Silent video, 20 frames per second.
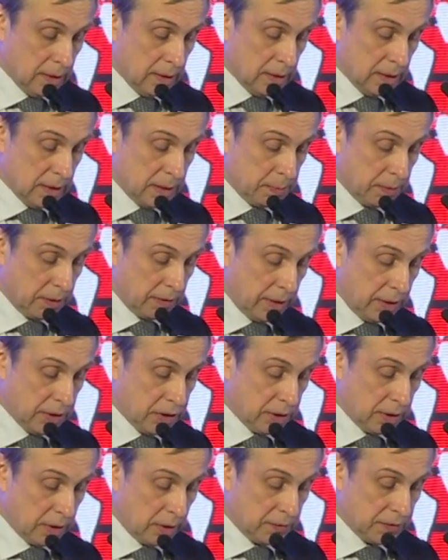
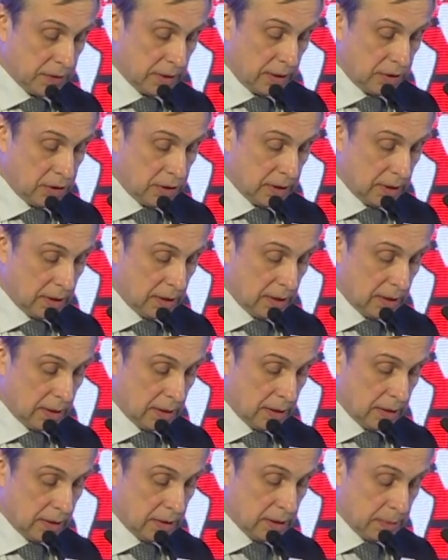dispersion of
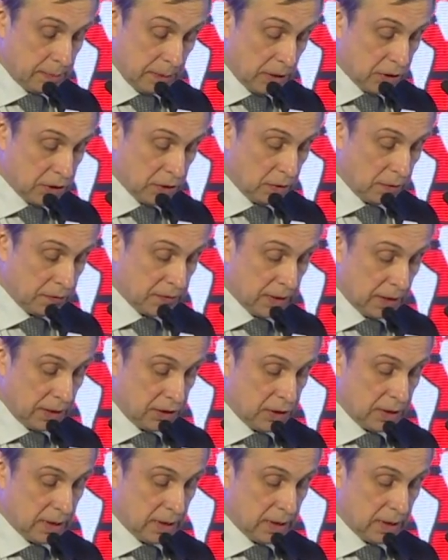such